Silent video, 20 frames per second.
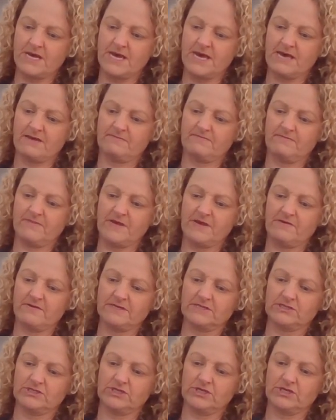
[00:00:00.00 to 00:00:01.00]
and
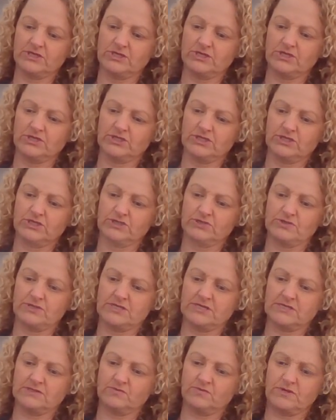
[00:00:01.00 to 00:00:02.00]
parents, you can usually do
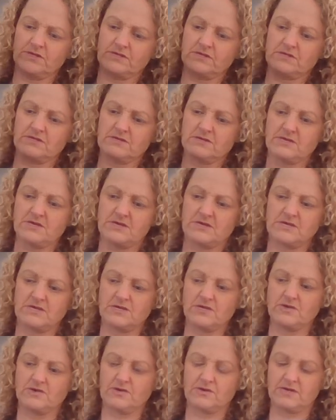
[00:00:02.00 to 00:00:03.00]
this with,
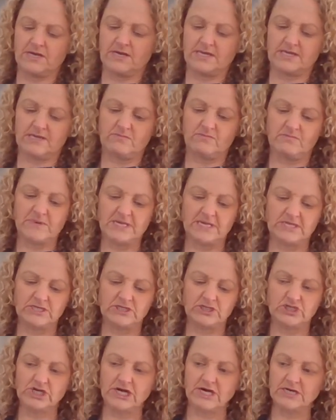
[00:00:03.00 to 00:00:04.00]
like your big
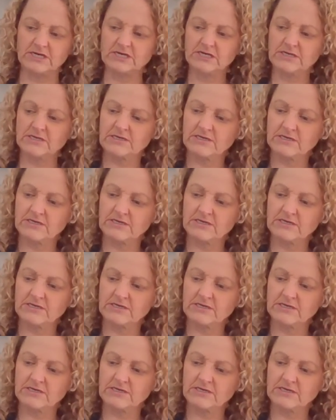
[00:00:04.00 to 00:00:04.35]
jug.